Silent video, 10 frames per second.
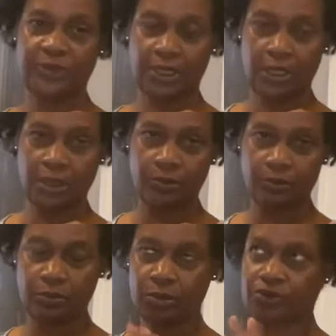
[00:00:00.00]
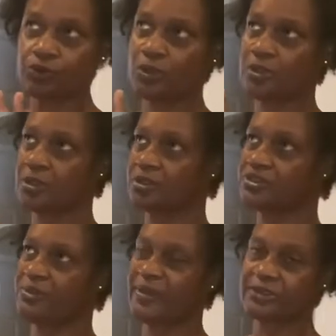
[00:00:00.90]
um, throw a little
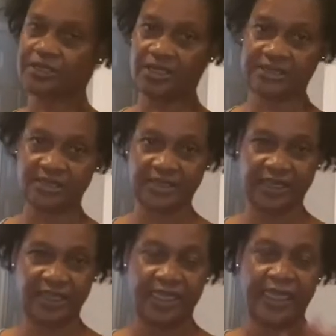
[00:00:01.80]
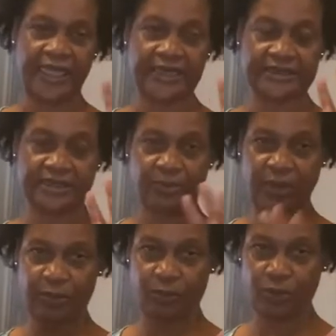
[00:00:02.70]
tomato sauce on it, and some
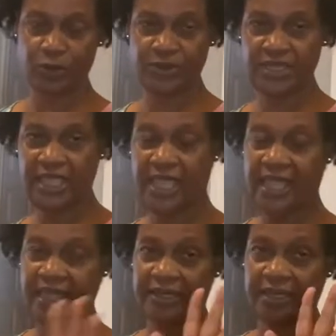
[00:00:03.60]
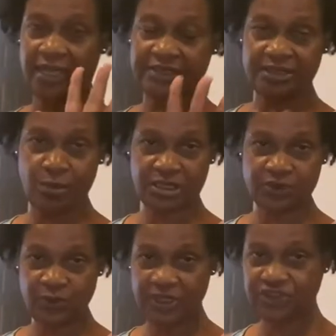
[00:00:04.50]
pepperoni, and lots of
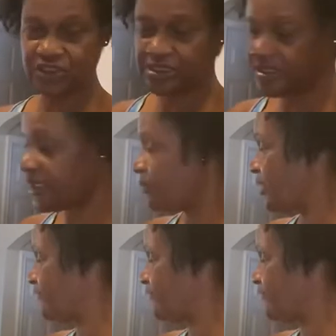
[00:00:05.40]
mozzarella cheese, and my